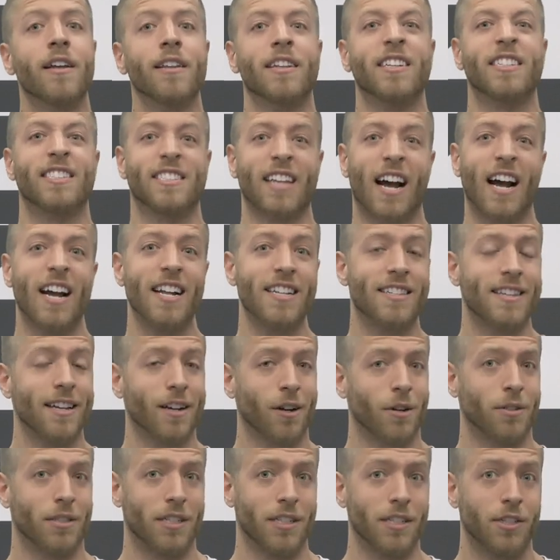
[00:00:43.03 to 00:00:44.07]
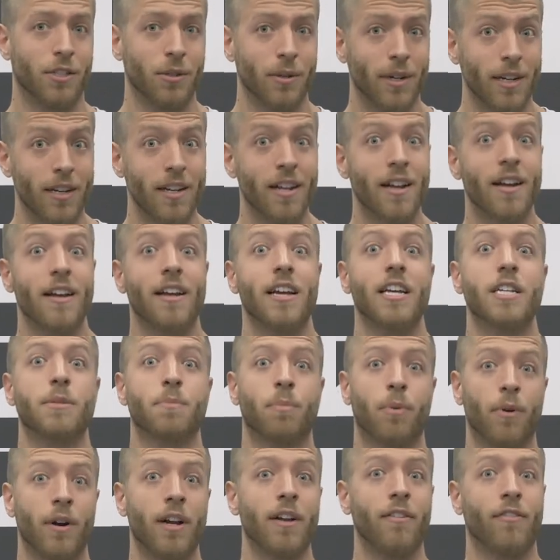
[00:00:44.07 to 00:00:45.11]
The science that goes into it is
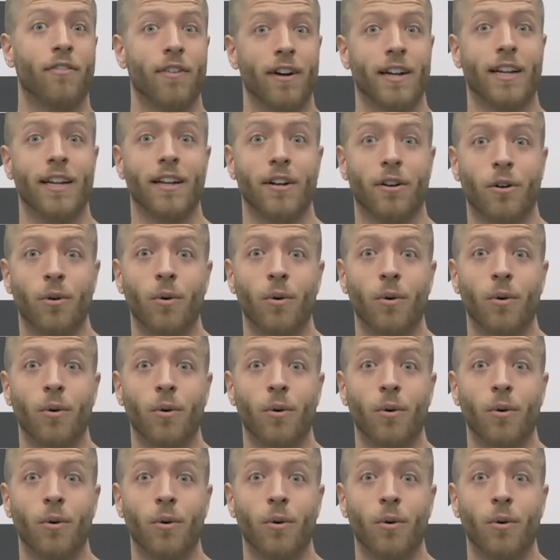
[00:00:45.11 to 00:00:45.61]
pretty freaking